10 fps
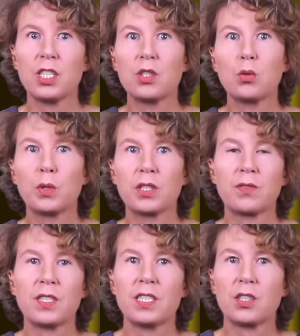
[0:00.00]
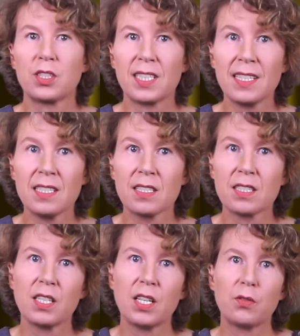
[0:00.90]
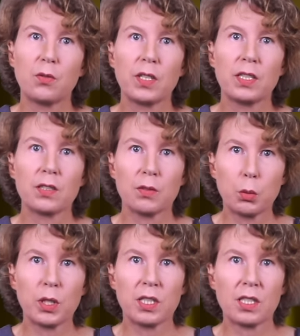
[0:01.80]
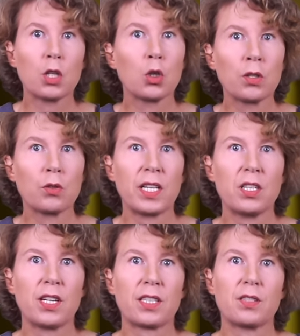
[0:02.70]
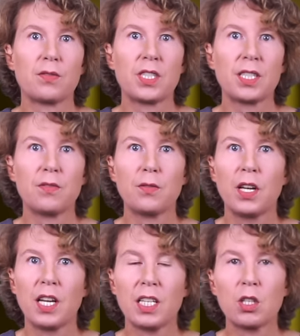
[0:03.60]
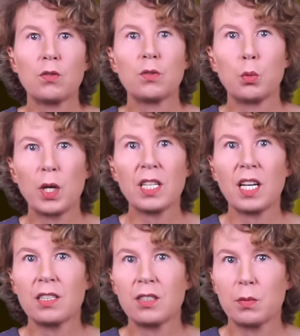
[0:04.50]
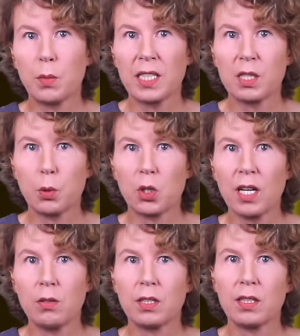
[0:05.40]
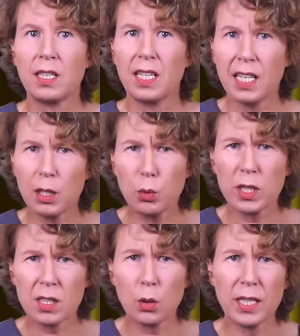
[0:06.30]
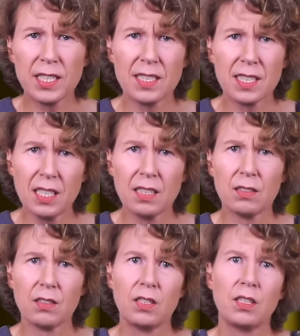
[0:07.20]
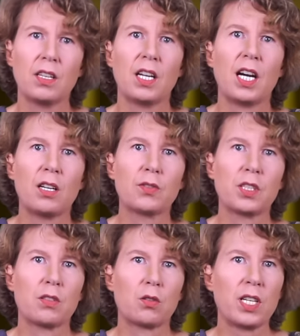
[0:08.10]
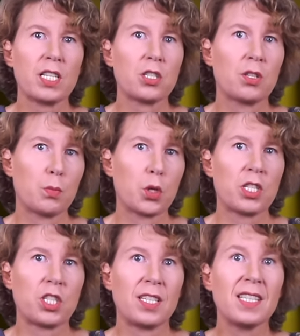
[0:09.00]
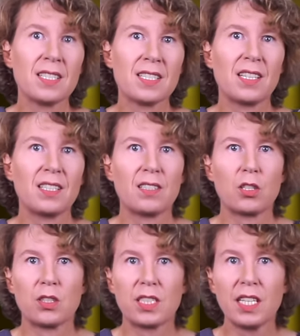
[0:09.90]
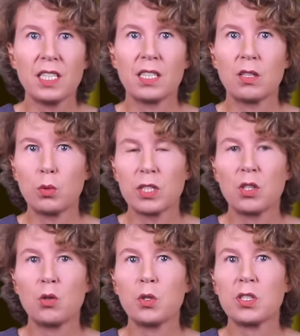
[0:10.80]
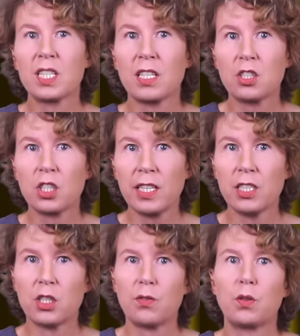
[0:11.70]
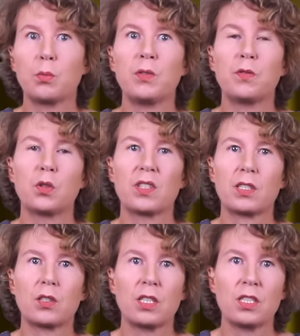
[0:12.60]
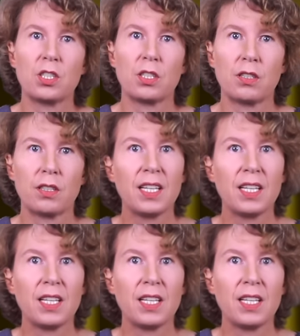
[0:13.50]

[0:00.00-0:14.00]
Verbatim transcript: into one of these containers filled with non radioactive stuff at over 100 miles per hour. It was quite a scene. After the crash, the pressure inside the container was almost unchanged from before the collision.